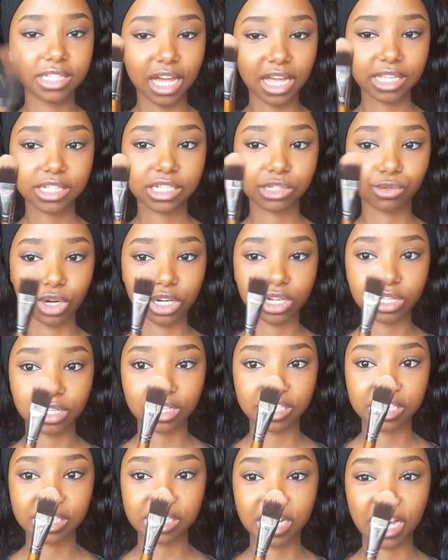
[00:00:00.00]
That's what
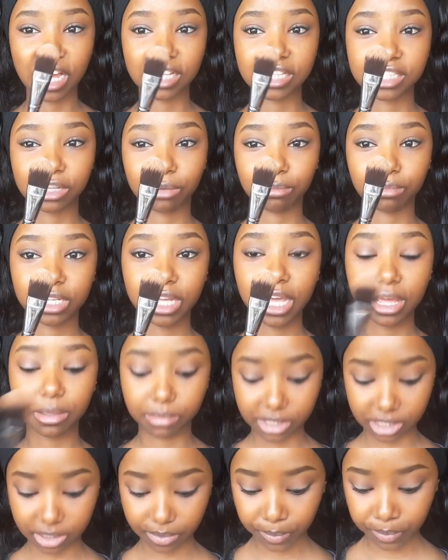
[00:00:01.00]
this does
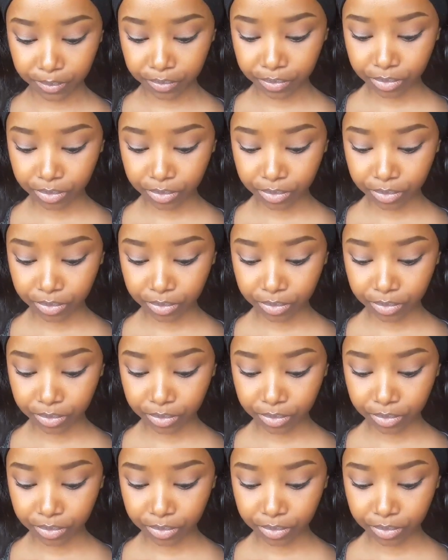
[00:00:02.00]
sometimes.